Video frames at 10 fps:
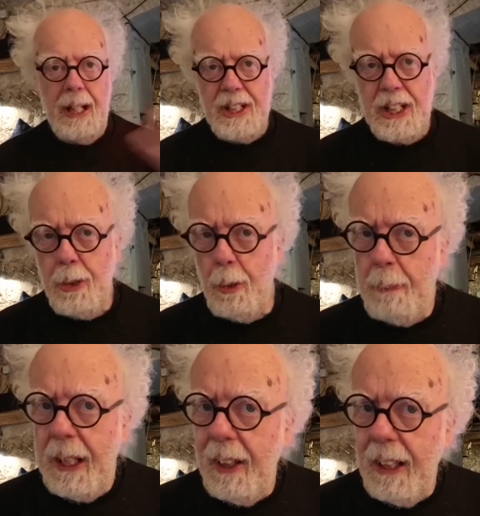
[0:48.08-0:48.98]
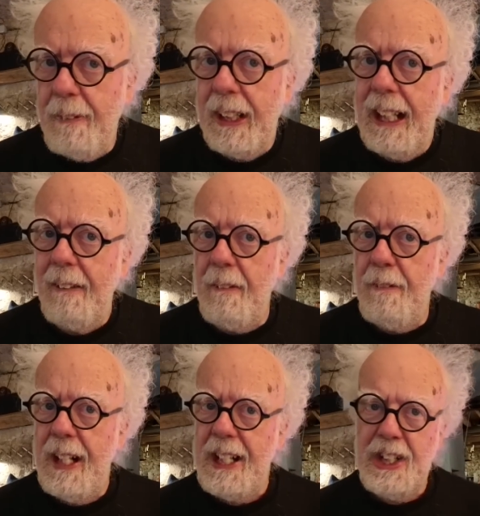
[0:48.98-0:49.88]
But as a European living here in
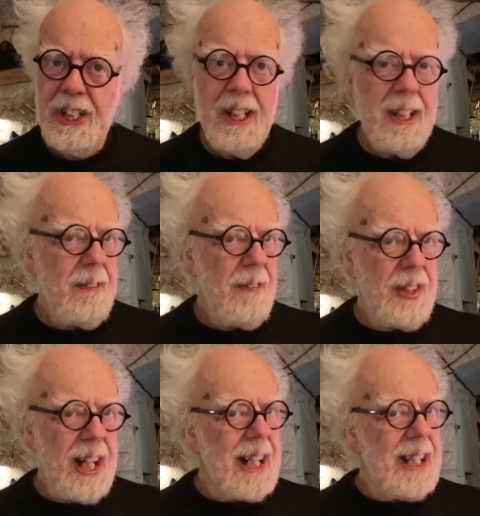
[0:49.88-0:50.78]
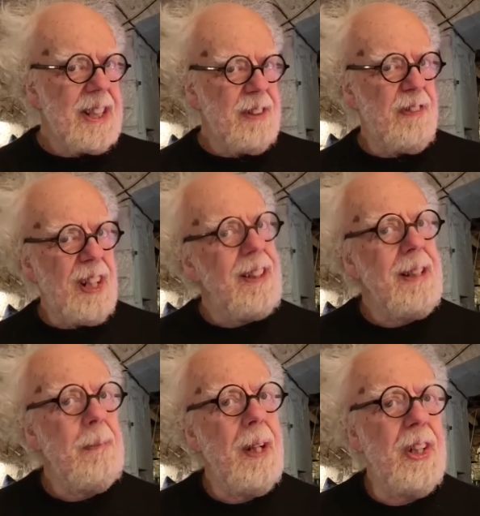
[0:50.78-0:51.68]
France, that is
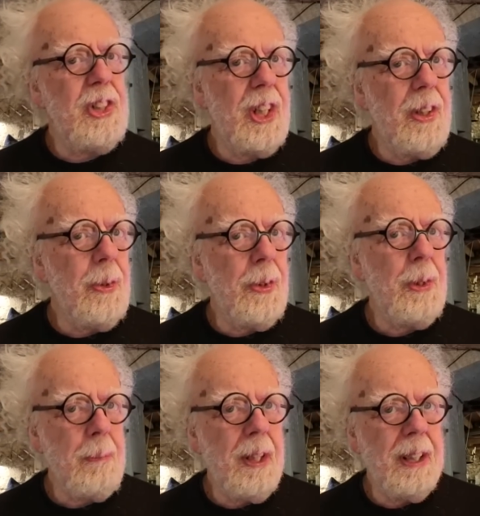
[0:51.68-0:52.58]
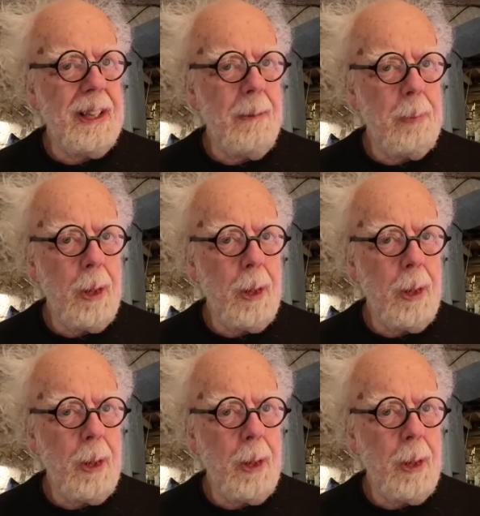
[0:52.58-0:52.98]
very much a North American